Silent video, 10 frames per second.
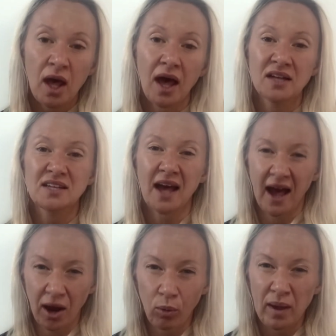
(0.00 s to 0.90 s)
and
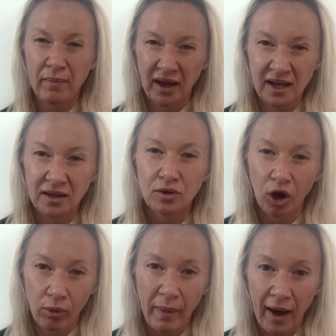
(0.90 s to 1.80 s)
how we may
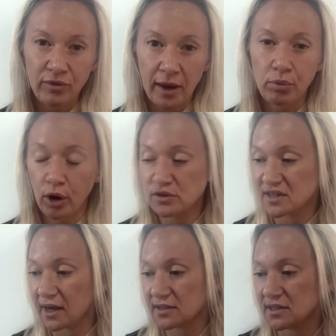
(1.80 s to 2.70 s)
go about that
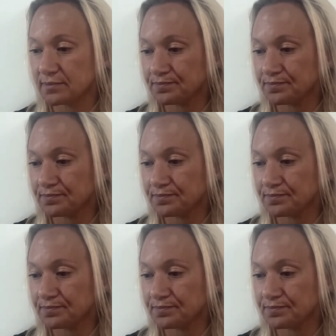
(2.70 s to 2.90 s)
process.